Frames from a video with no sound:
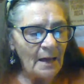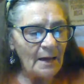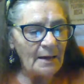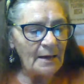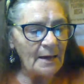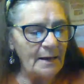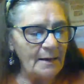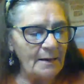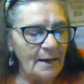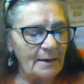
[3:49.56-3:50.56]
And
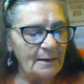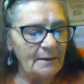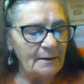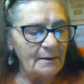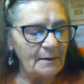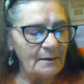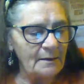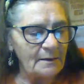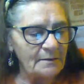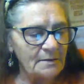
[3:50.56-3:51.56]
Anne had
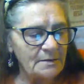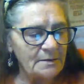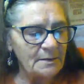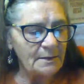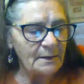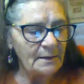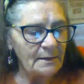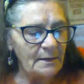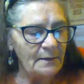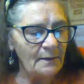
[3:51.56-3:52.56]

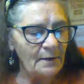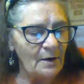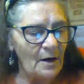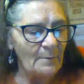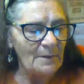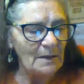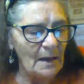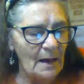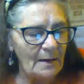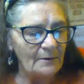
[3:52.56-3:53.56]
In the common
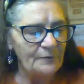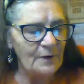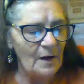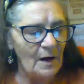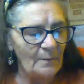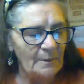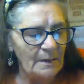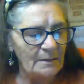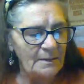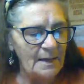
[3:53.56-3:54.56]
light of
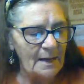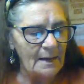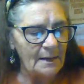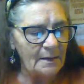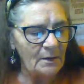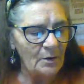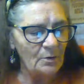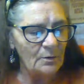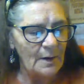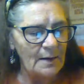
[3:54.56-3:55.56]
common day,
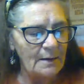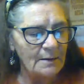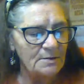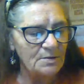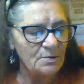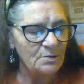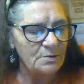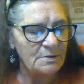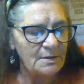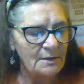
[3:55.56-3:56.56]
her radiant
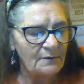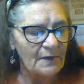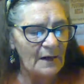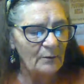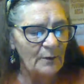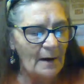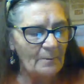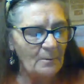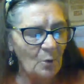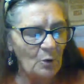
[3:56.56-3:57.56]
certainty of that
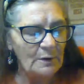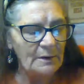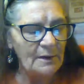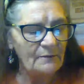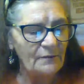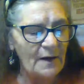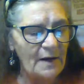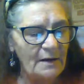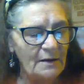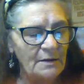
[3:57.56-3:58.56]
rapt morning had
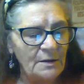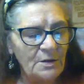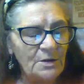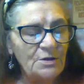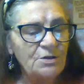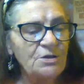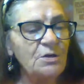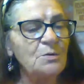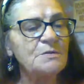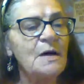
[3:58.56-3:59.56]
faded.
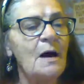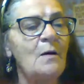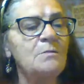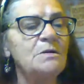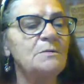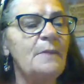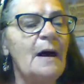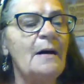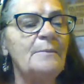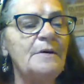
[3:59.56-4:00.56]
She was haunted
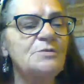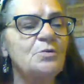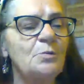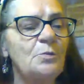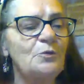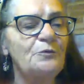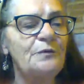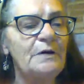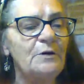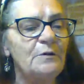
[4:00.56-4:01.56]
by a miserable
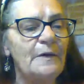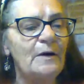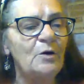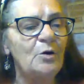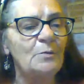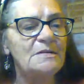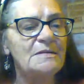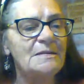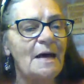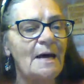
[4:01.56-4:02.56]
fear that her
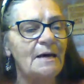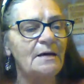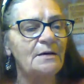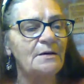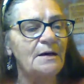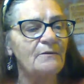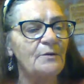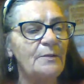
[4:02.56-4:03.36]
mistake could never